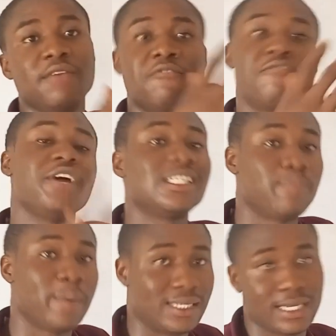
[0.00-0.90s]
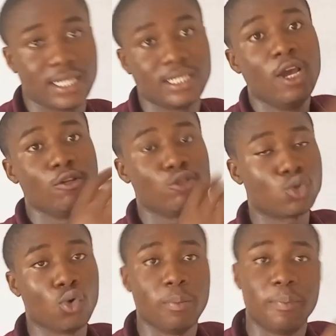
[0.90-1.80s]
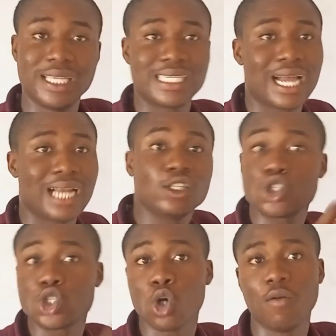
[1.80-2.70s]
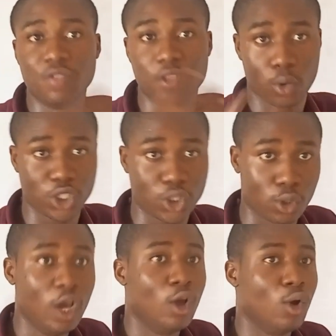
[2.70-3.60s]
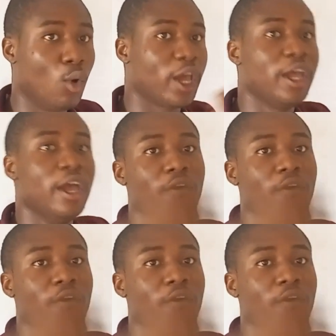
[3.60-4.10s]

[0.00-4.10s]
the first person to basically solve the question. Okay,